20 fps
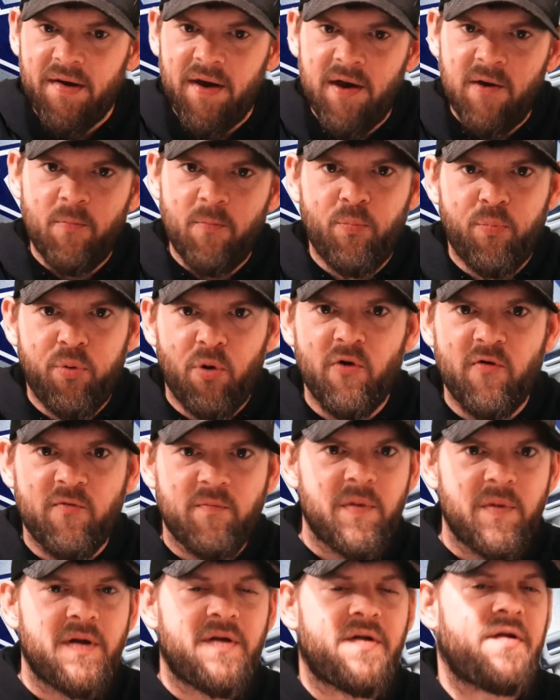
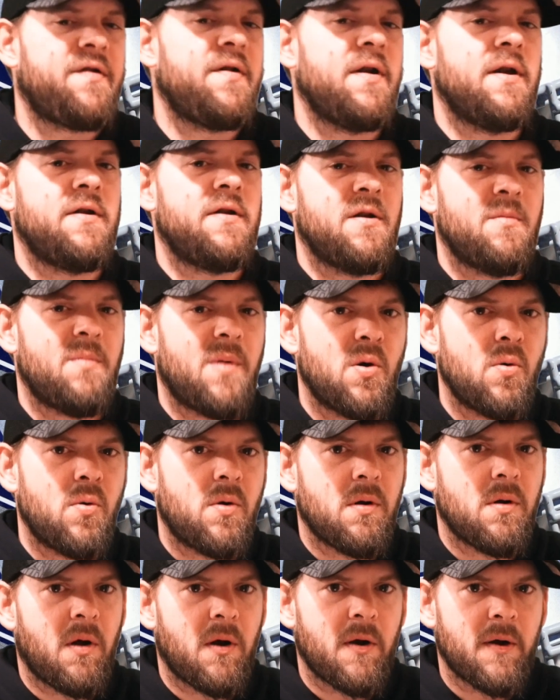improvements that Damone Clark